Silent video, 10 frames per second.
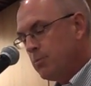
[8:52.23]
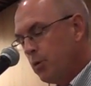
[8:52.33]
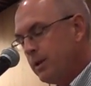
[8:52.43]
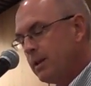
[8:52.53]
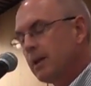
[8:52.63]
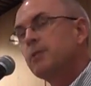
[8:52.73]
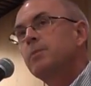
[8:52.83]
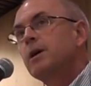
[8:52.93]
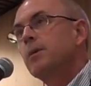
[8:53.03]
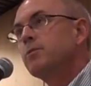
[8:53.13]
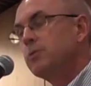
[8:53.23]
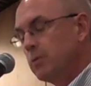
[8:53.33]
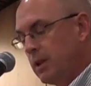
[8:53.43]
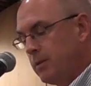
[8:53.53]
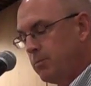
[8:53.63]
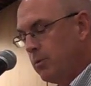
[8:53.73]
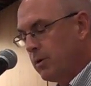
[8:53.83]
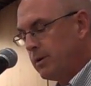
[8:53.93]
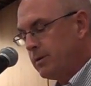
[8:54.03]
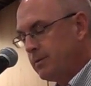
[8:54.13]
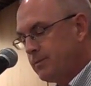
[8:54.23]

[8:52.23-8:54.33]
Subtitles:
Moby Dick becomes newly important.